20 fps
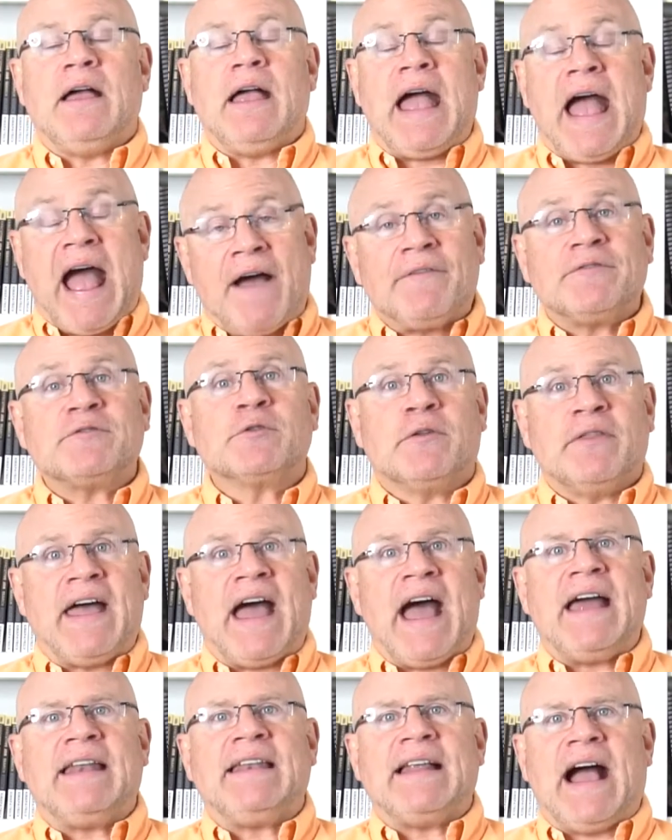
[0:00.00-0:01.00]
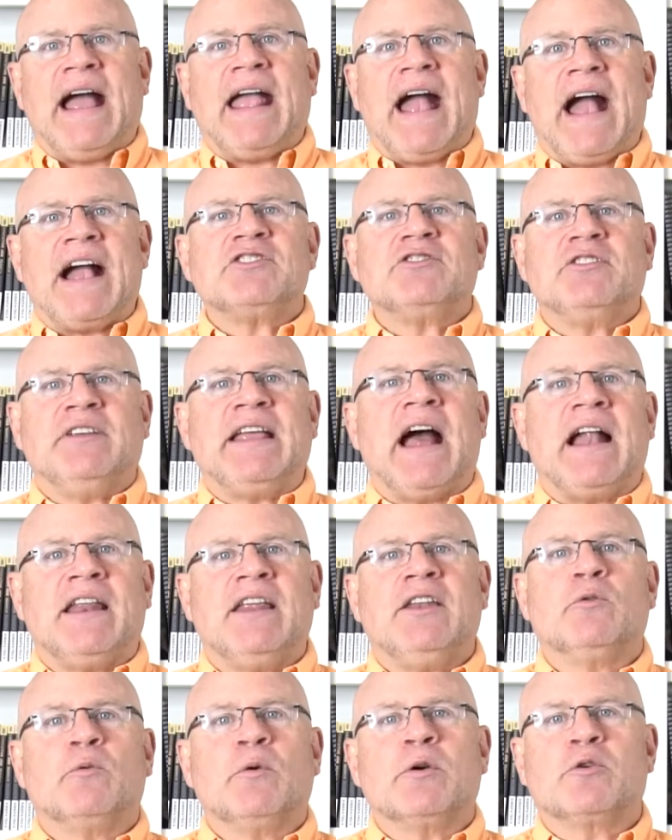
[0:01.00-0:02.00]
after that, I actually got
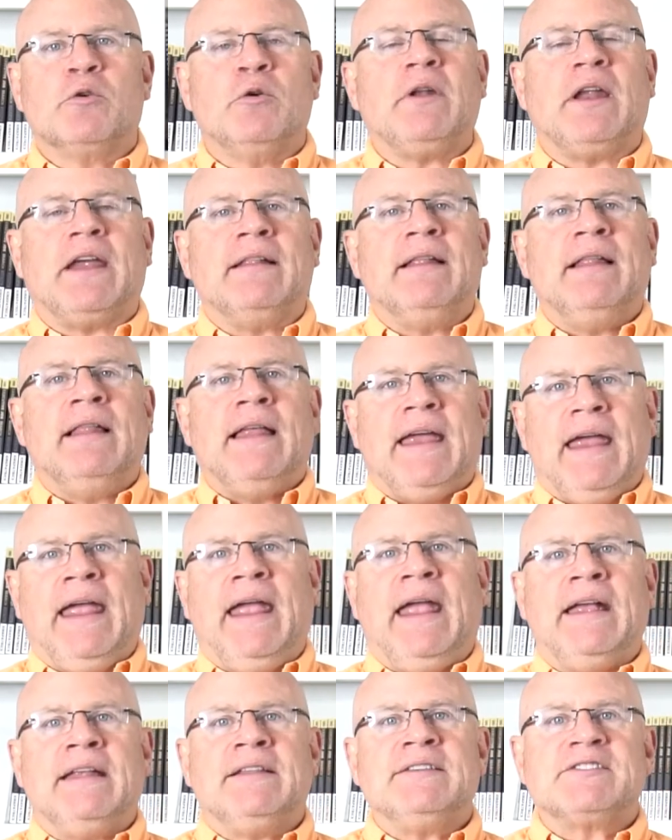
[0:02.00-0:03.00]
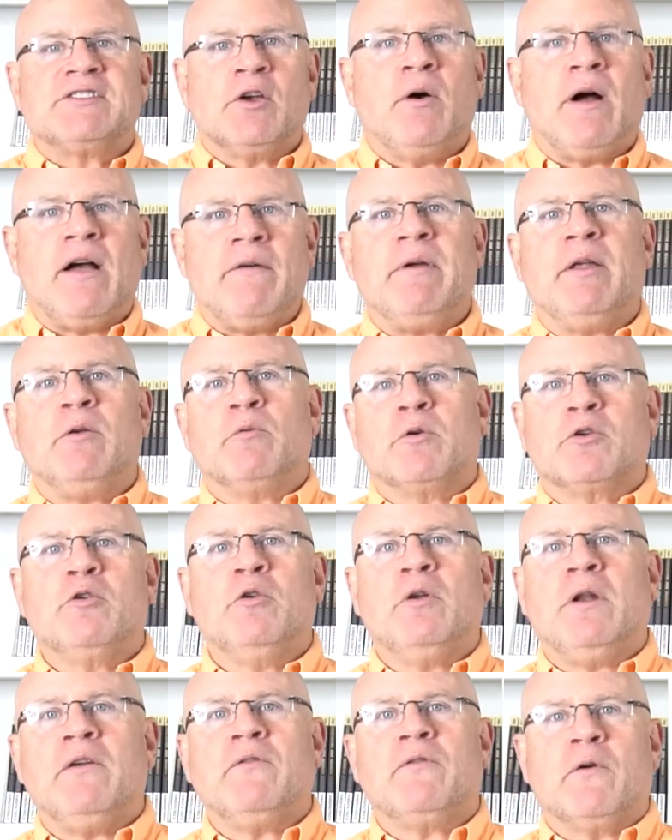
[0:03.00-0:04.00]
into recruiting. And so I've been
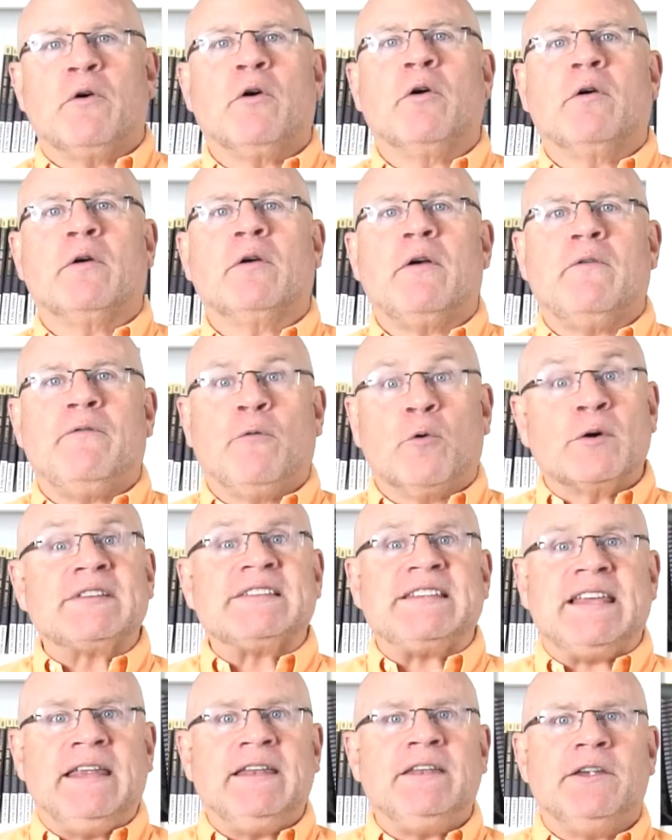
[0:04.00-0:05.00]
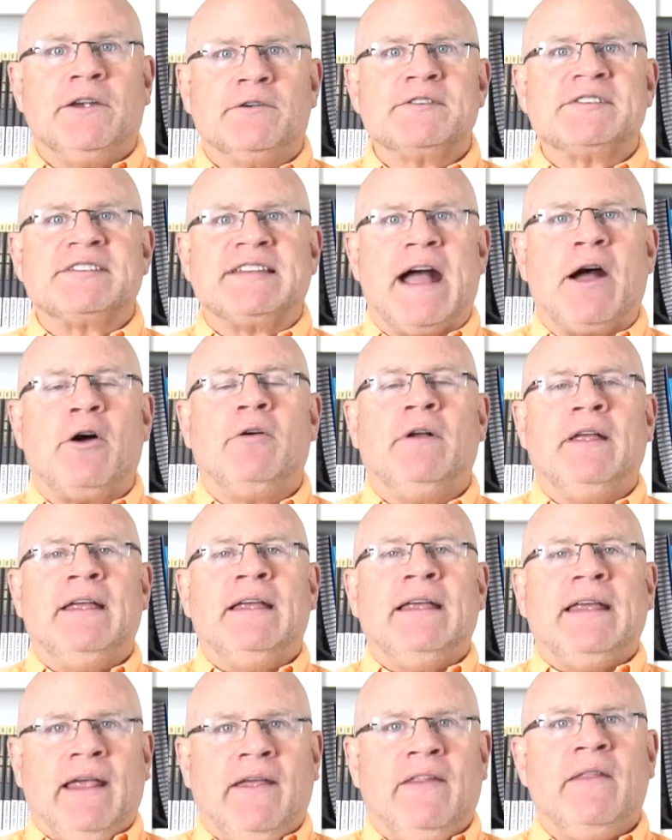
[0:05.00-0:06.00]
recruiting for 14 years now
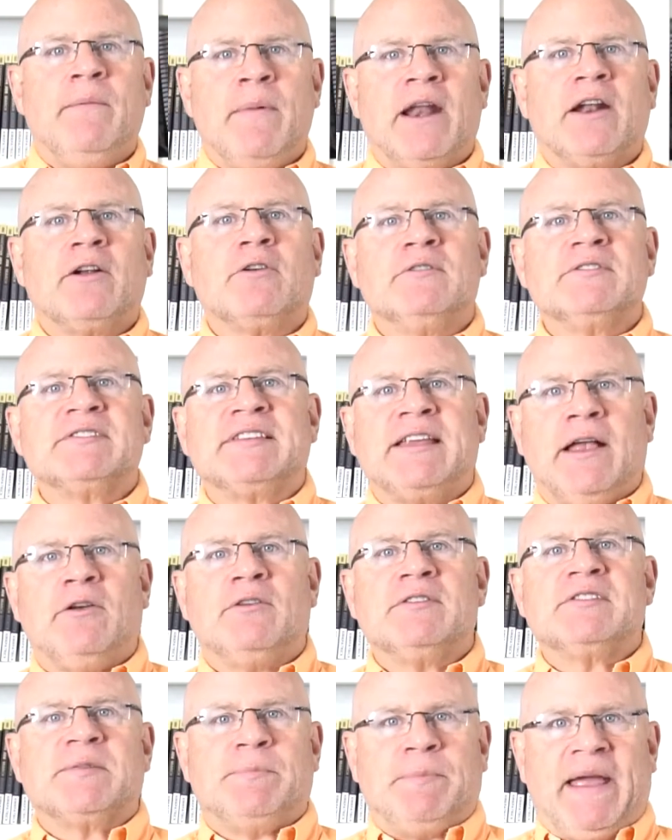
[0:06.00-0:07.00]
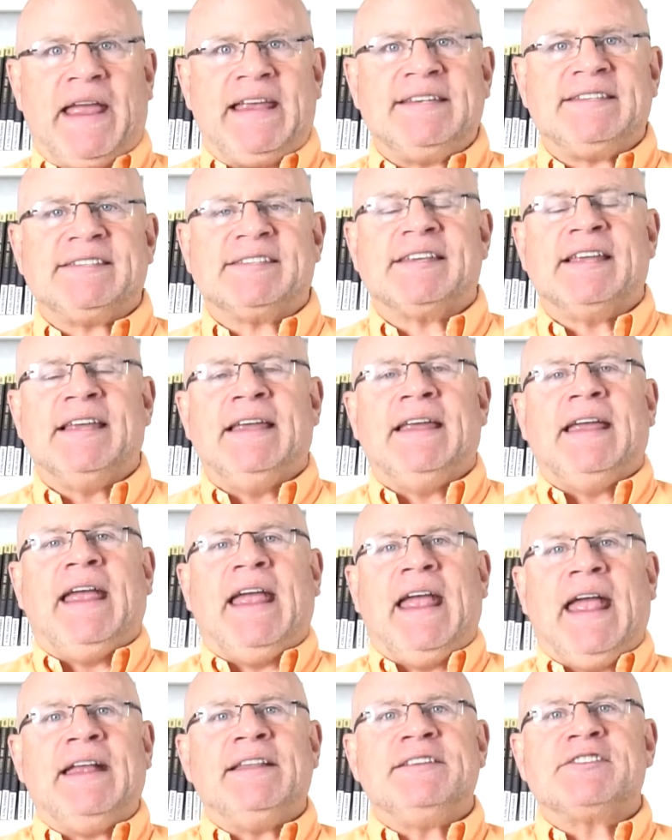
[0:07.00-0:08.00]
in the medical sales space.
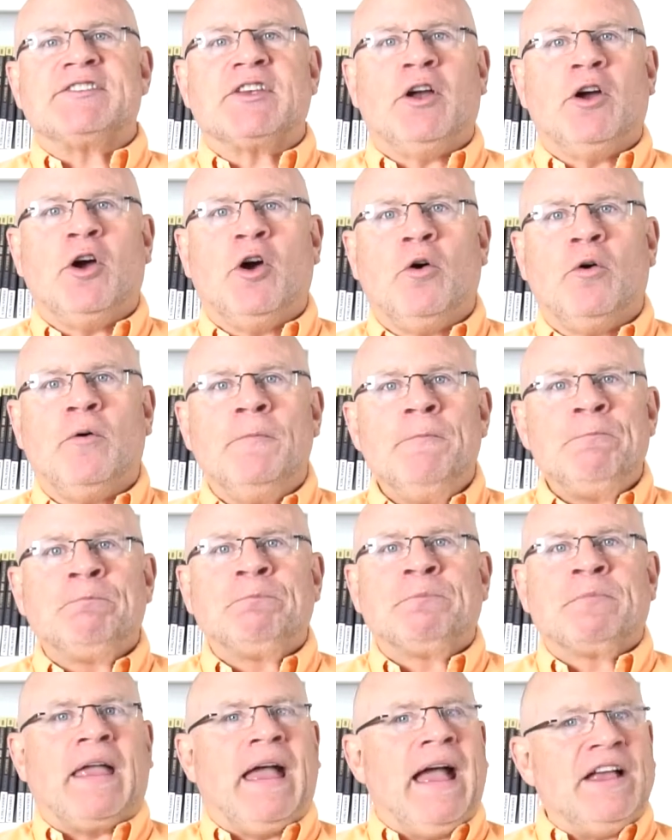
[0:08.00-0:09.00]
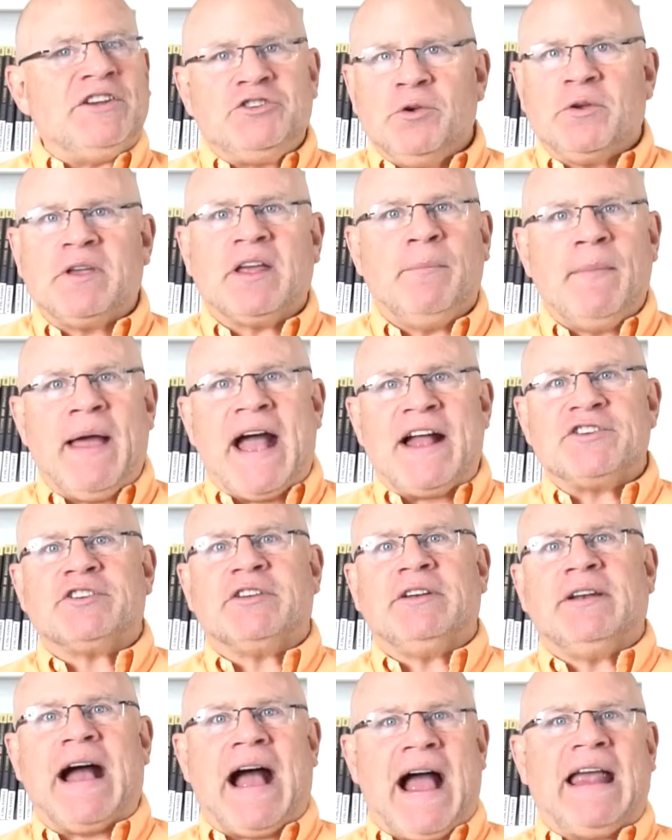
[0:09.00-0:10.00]
And so, as you can
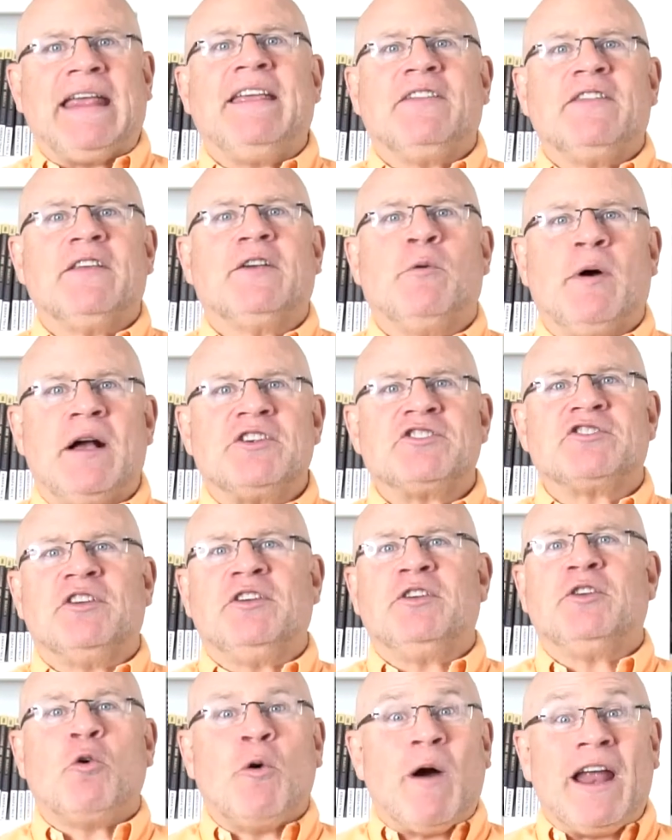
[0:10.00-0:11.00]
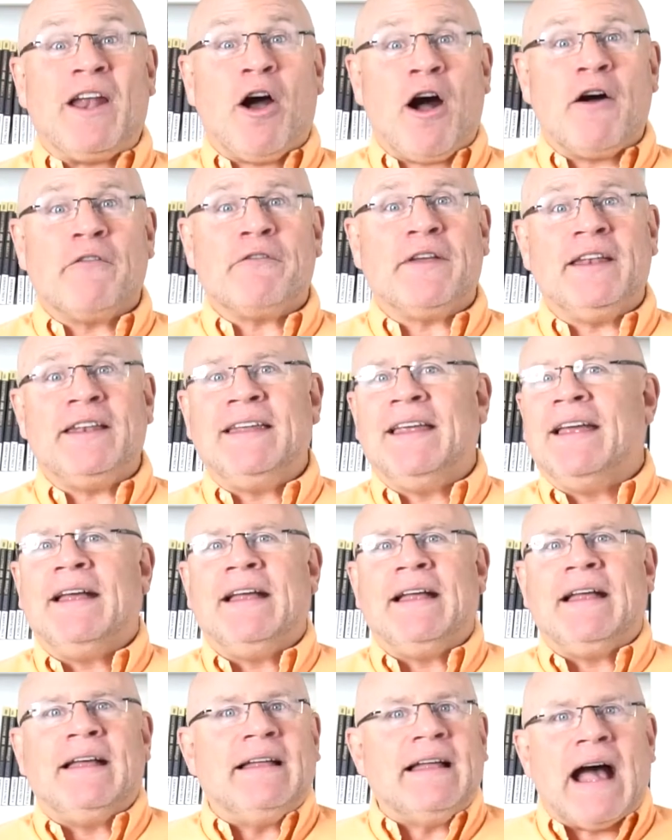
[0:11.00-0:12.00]
imagine, I get the question quite often,
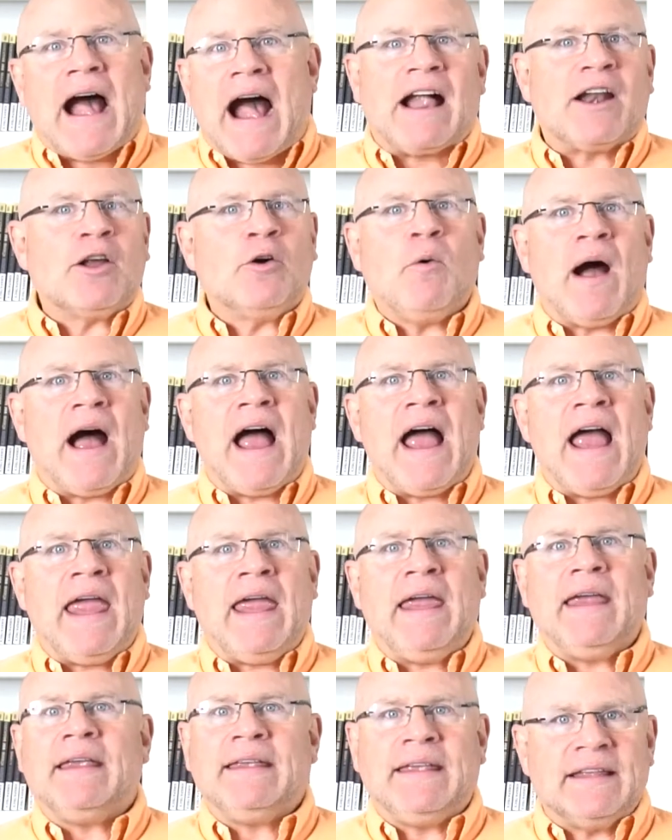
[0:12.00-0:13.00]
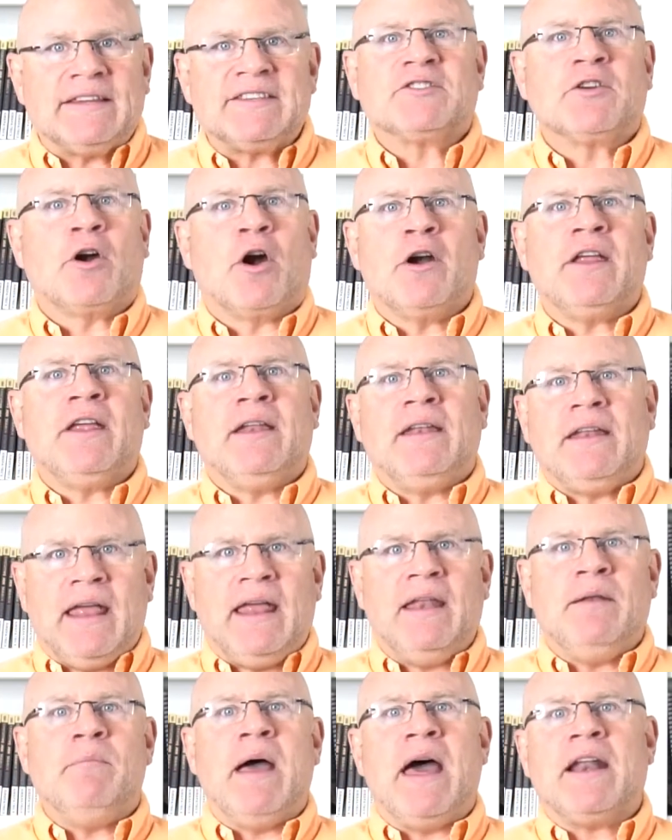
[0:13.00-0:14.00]
how do I get started
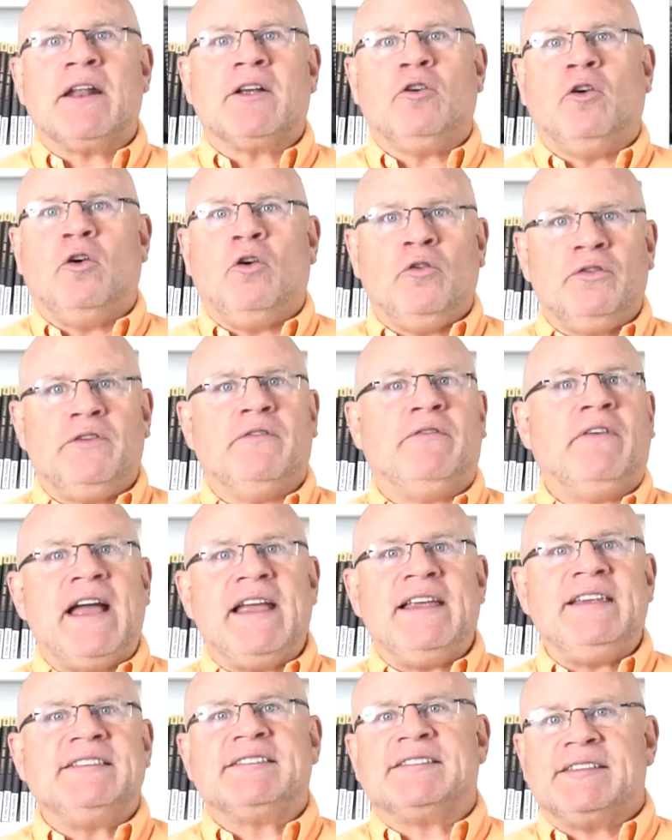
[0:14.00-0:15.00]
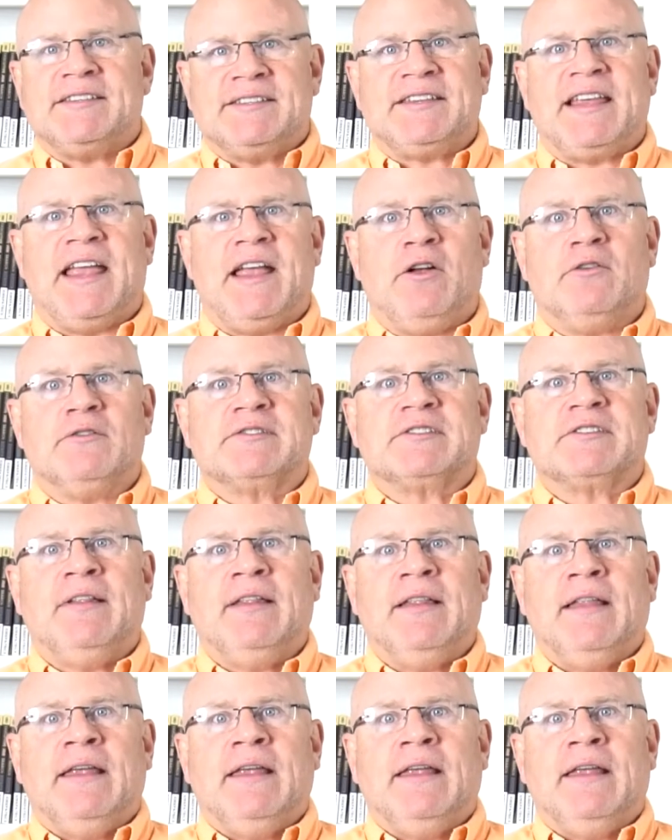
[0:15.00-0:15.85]
in medical device sales?